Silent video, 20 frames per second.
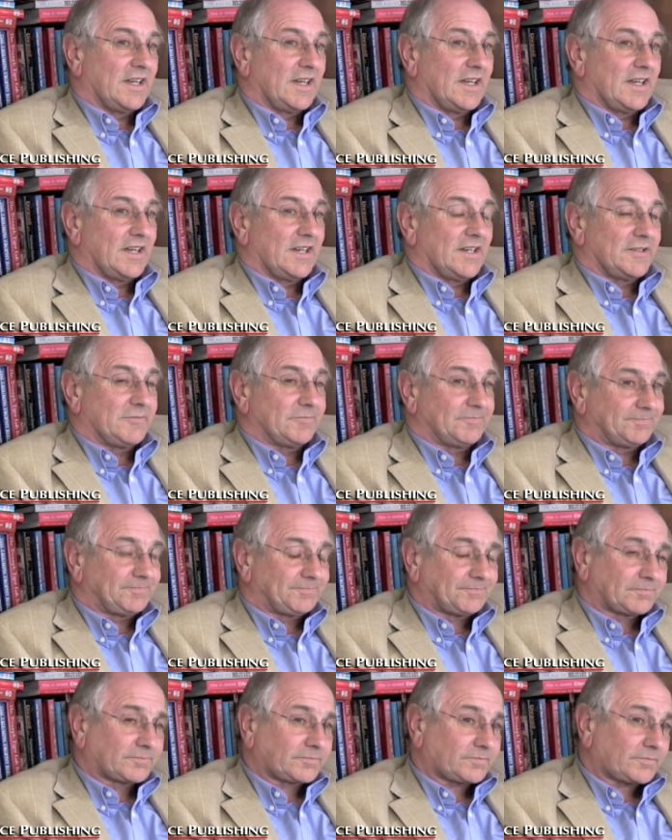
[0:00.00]
Um,
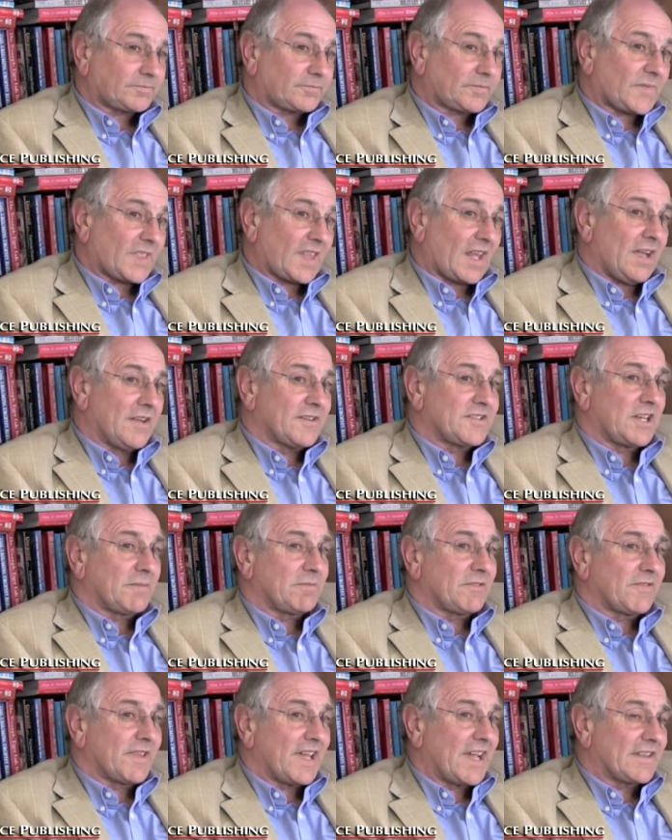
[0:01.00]
on
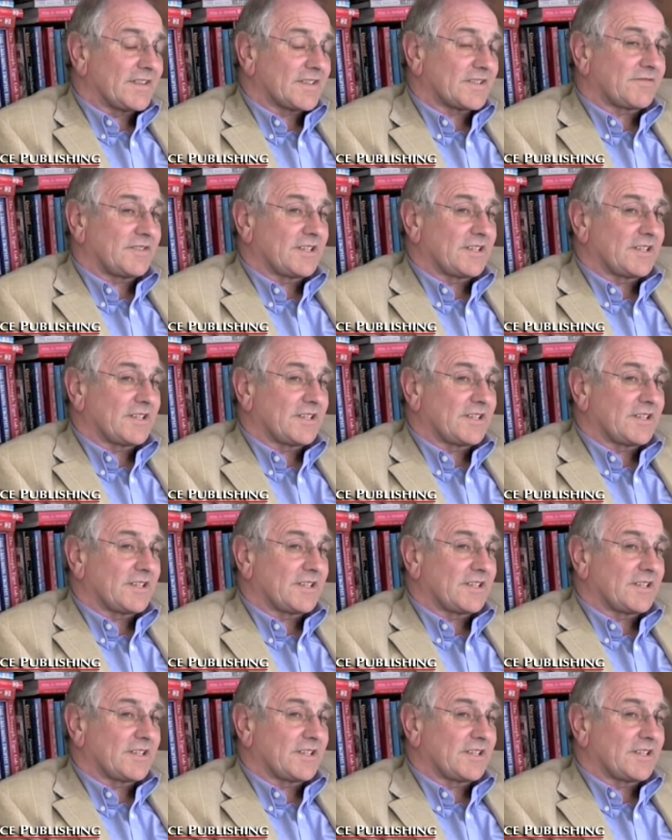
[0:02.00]
top of that, there's